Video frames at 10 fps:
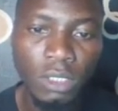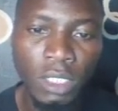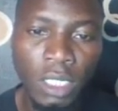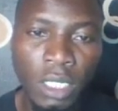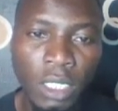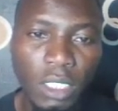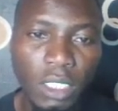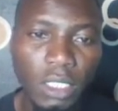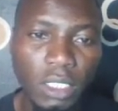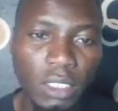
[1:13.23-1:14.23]
here
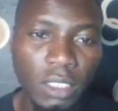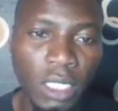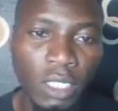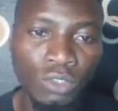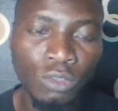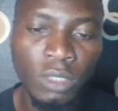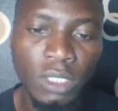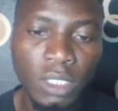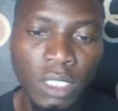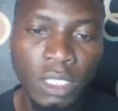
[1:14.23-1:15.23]
that you'll be
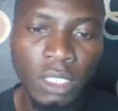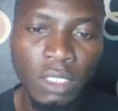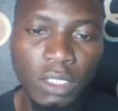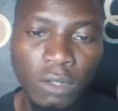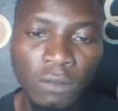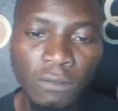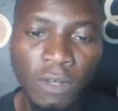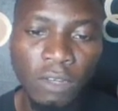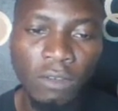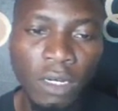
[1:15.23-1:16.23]
seeing on
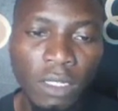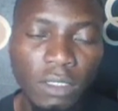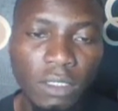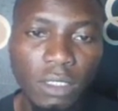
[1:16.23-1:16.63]
Fiverr.